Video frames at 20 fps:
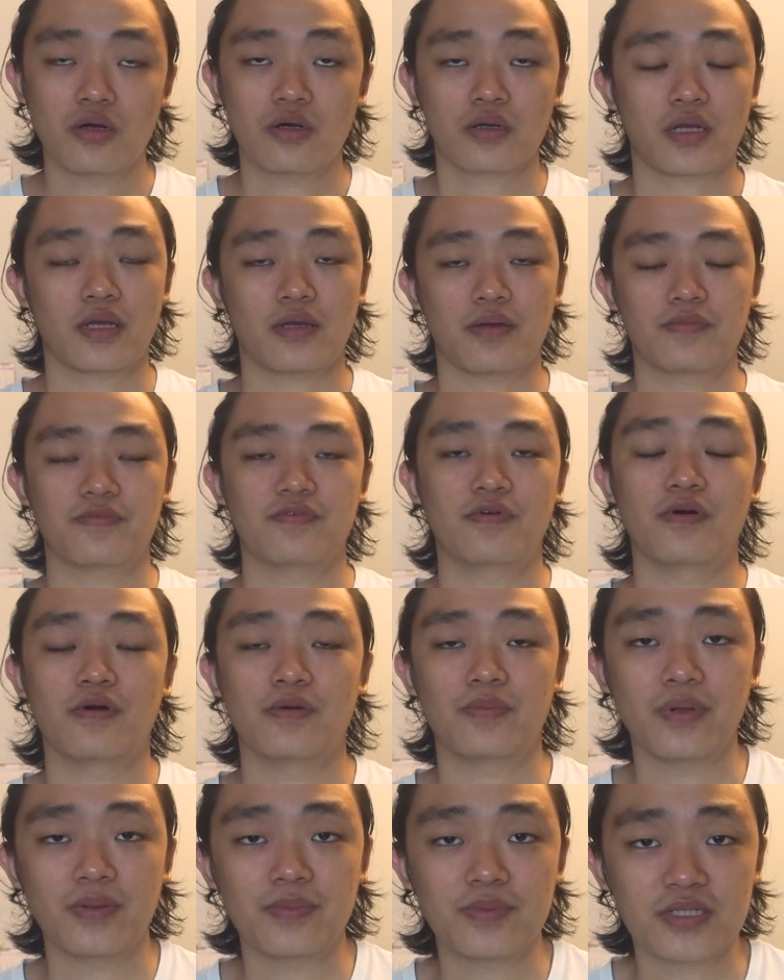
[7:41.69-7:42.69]
Okay,
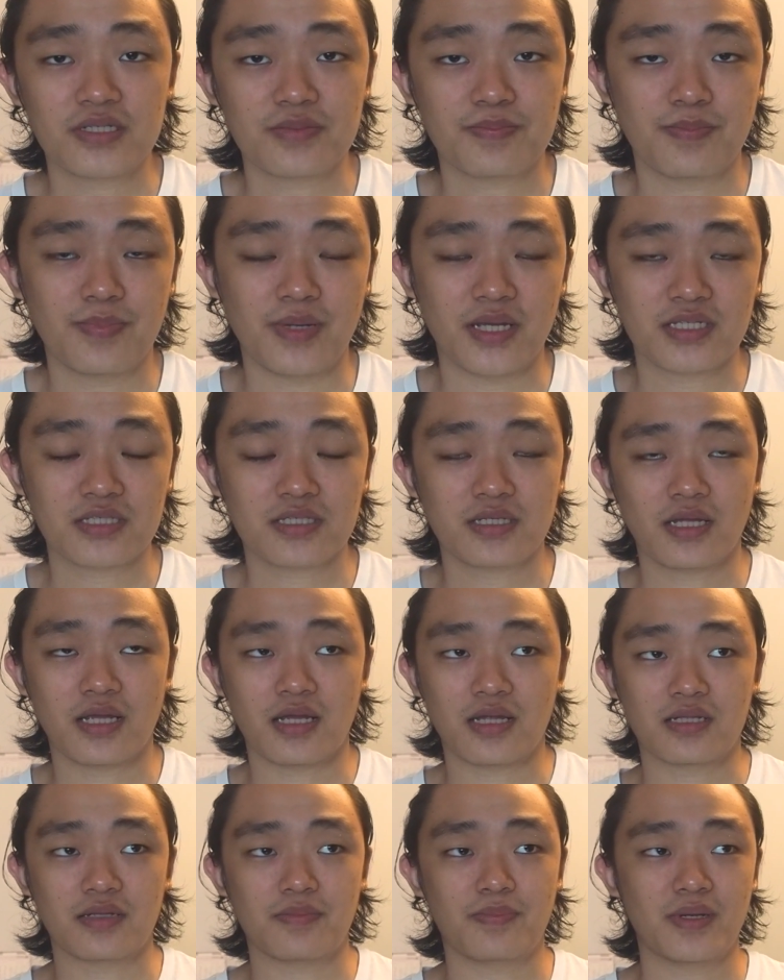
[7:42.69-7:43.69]
for public bus,
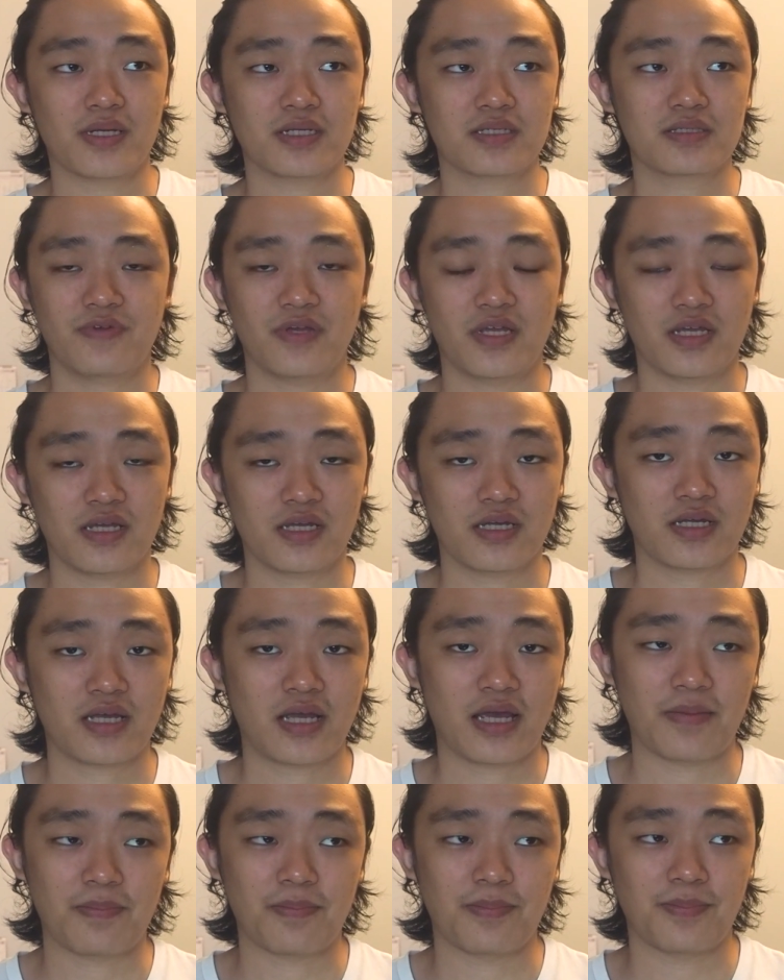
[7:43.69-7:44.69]
the bus fee
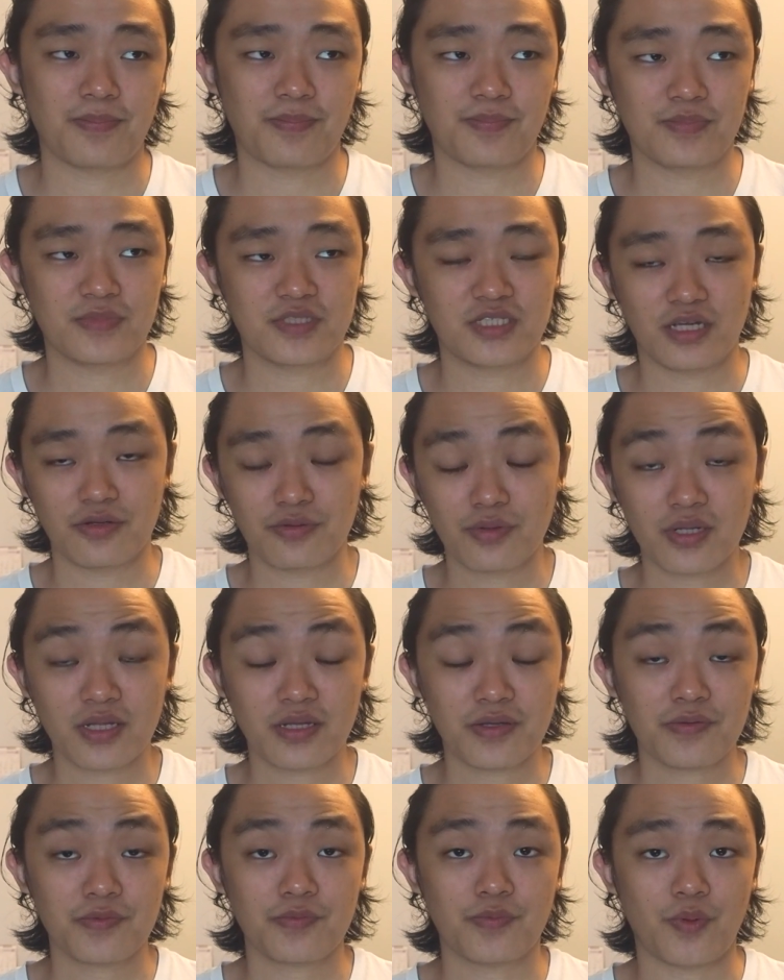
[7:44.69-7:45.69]
can
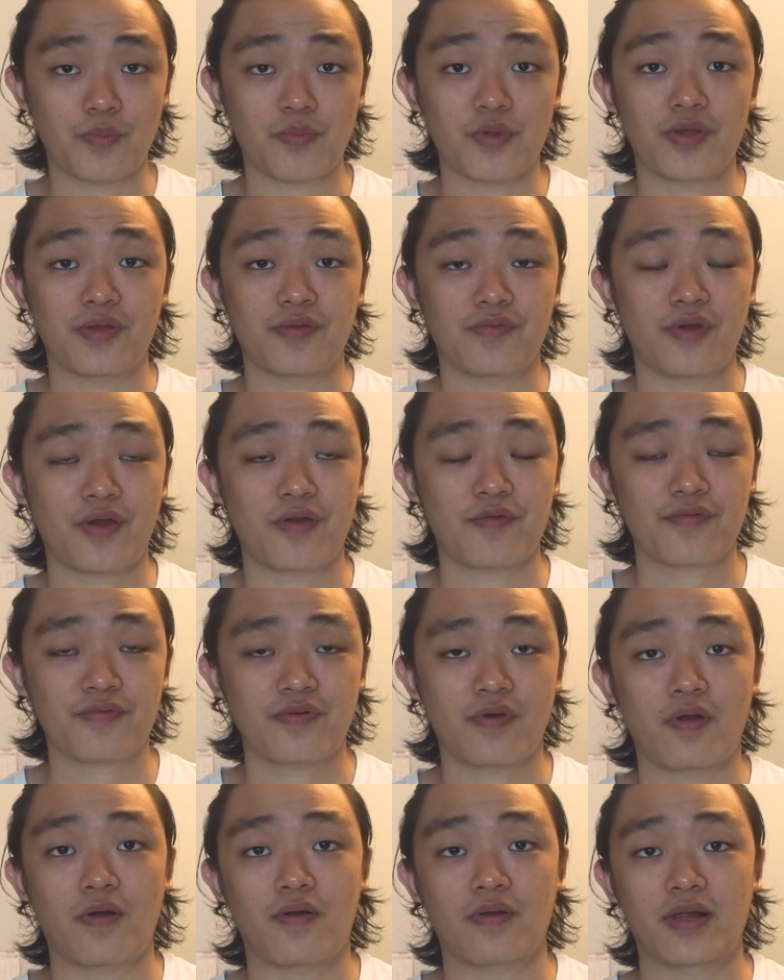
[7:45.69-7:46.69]
generally will be vary
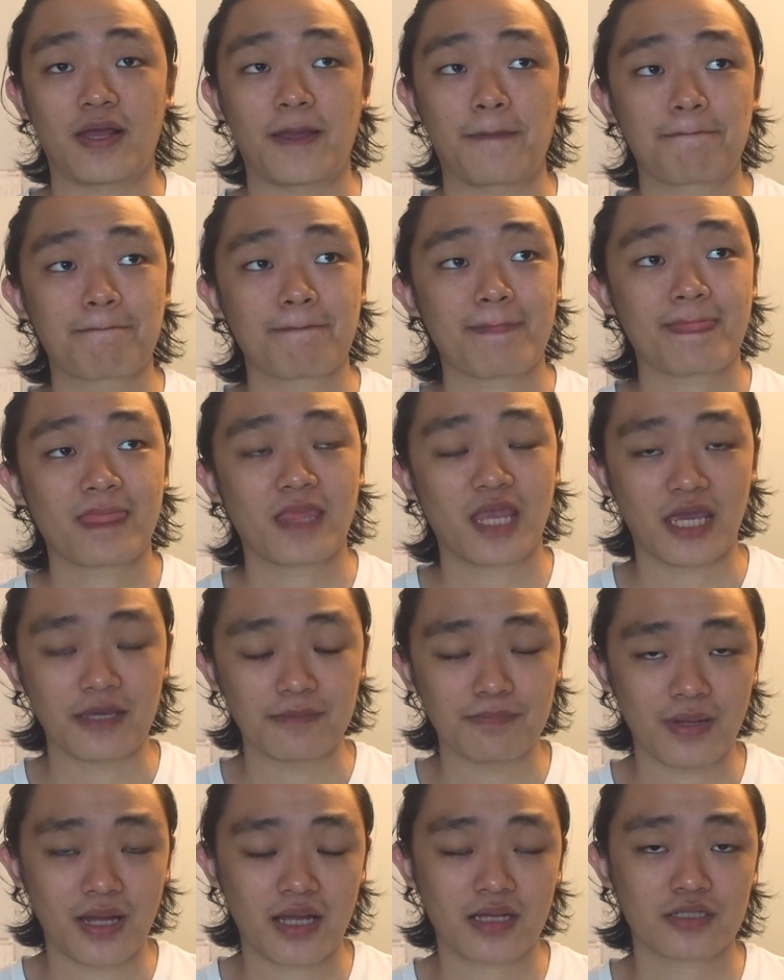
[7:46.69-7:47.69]
from like
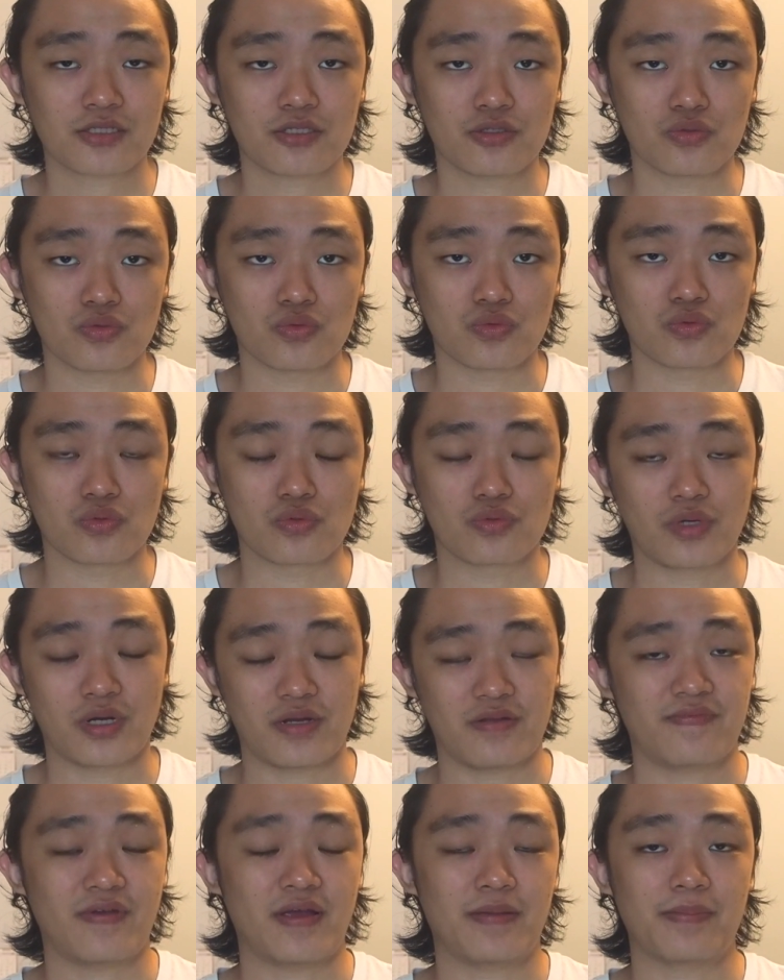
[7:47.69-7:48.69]
8 baht to
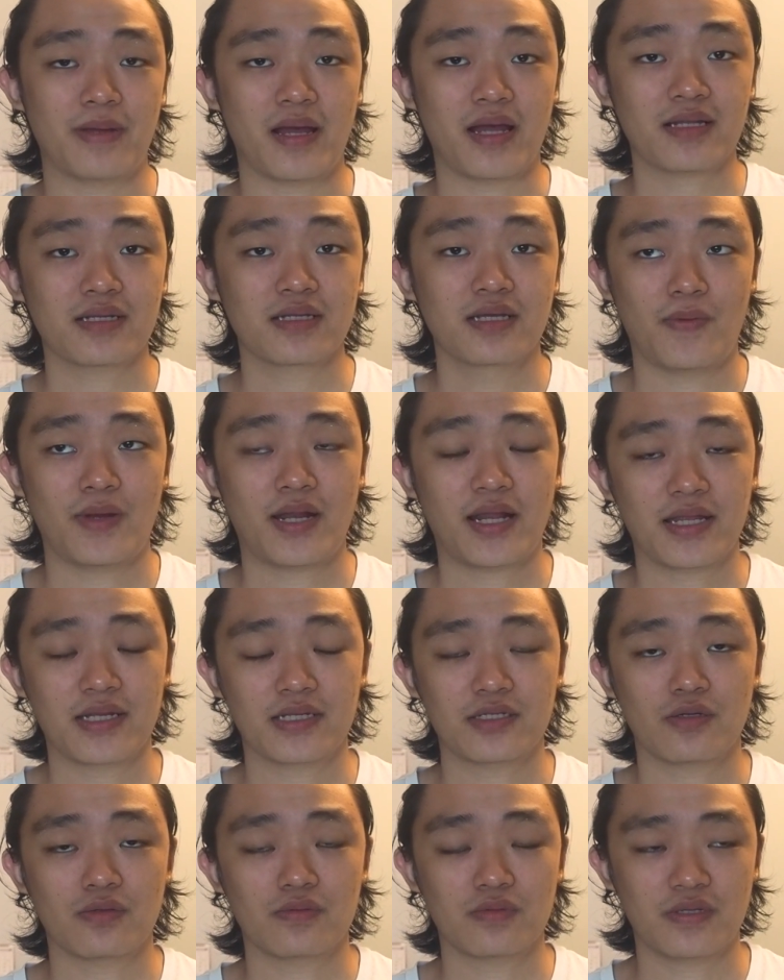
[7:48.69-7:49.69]
25 baht. When I
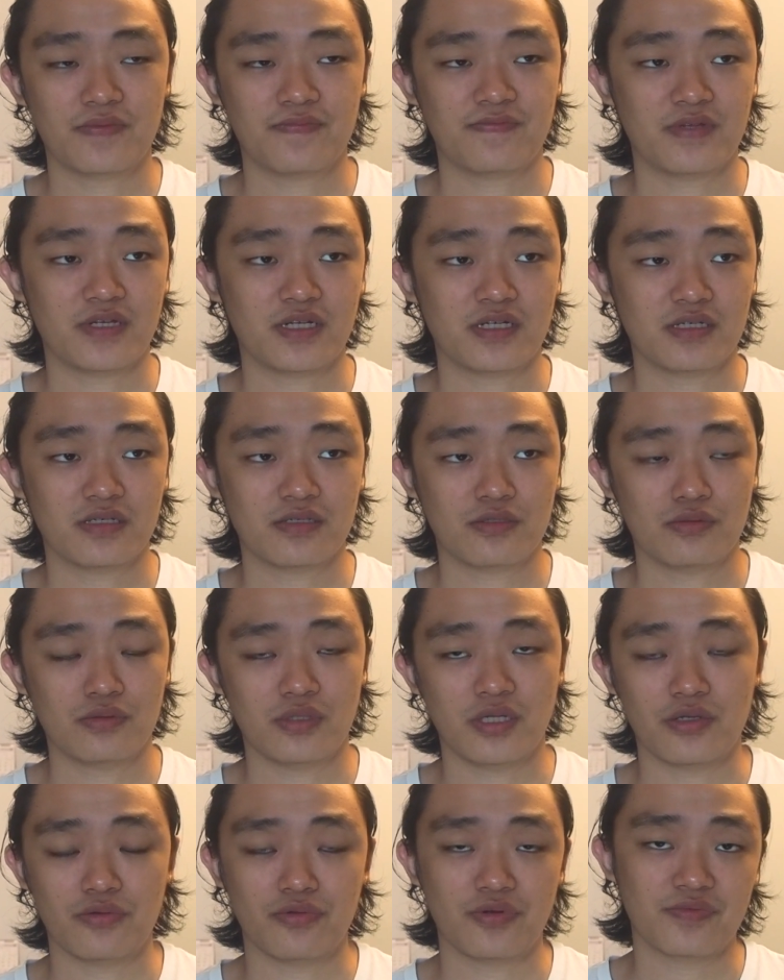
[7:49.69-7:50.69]
don't live near to
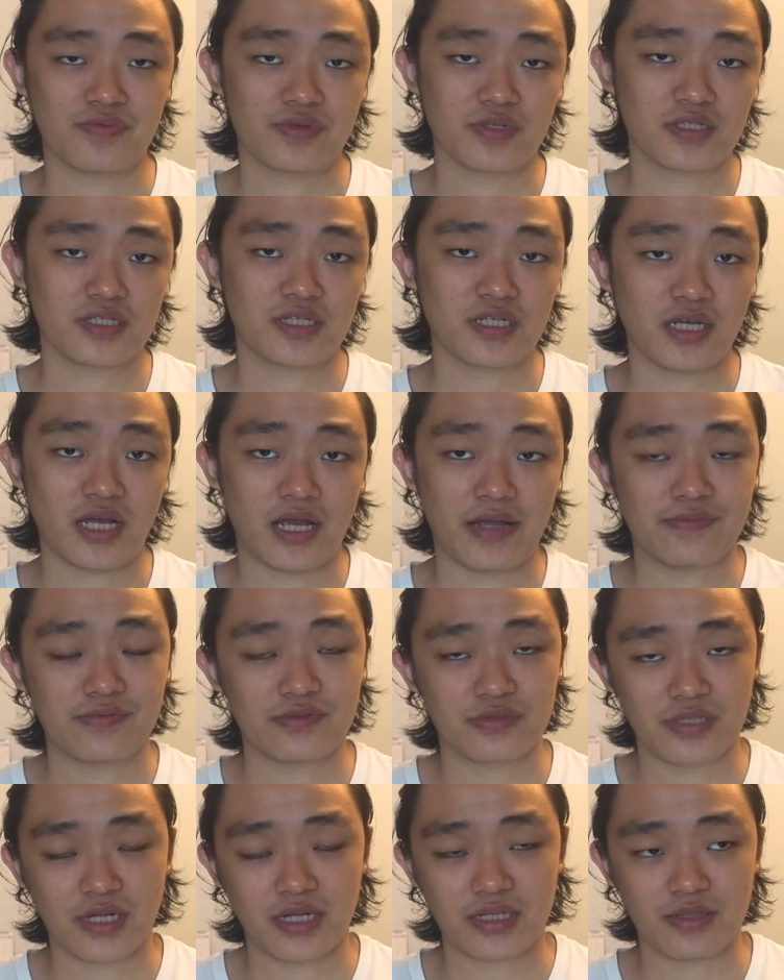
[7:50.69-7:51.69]
the university, I have
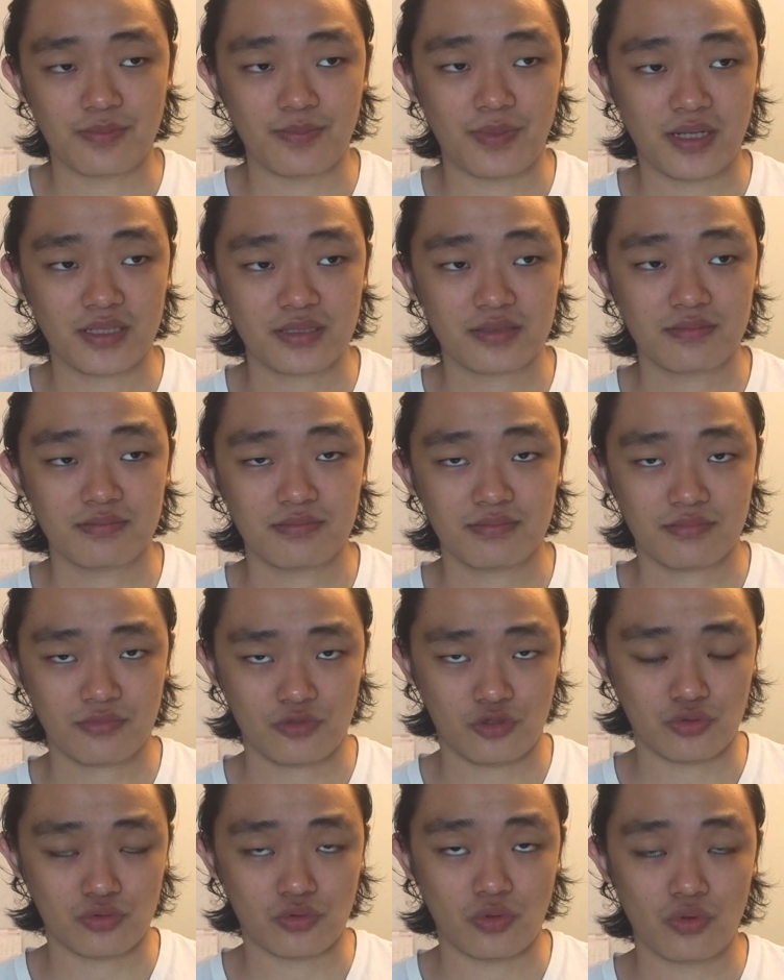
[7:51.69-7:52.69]
to take the bus
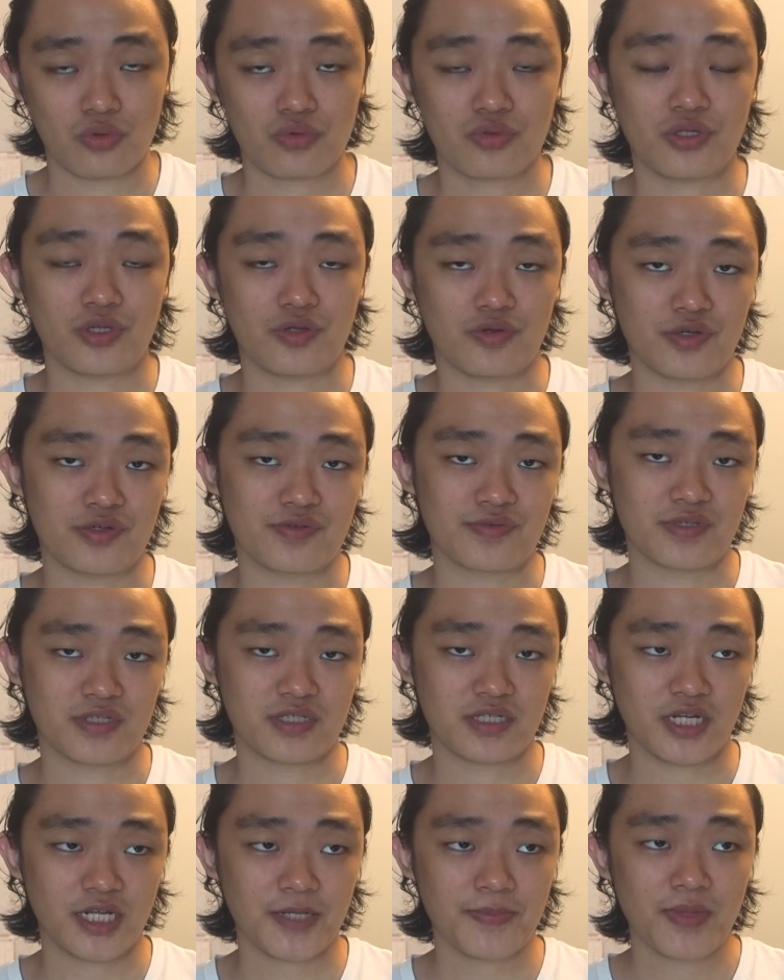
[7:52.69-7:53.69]
to go to the
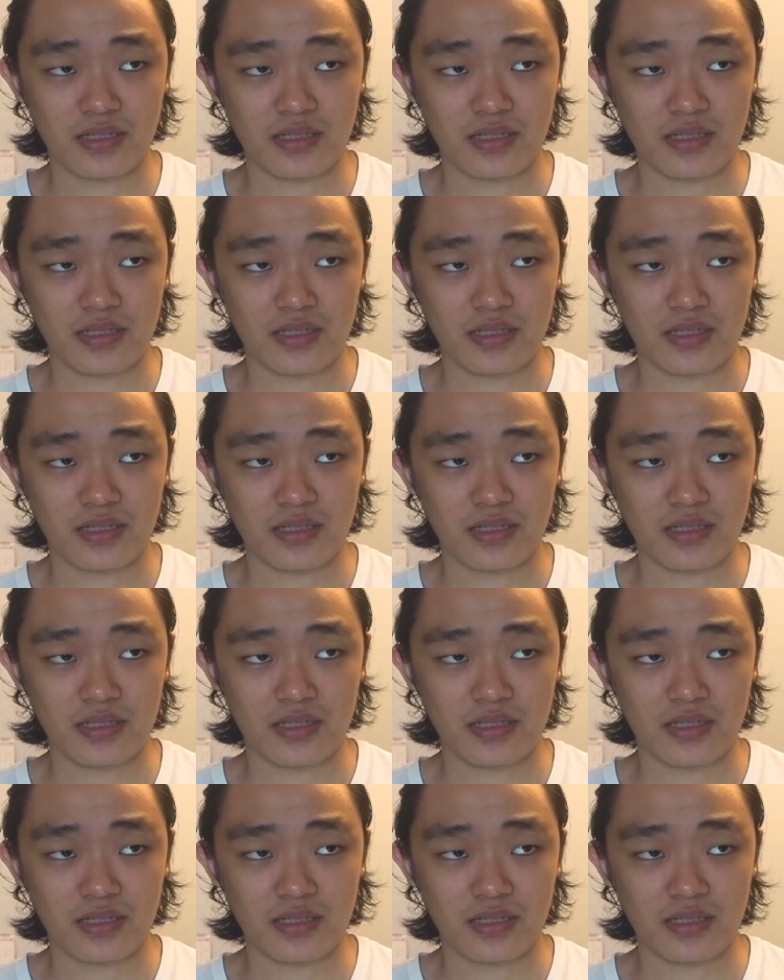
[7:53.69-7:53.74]
university.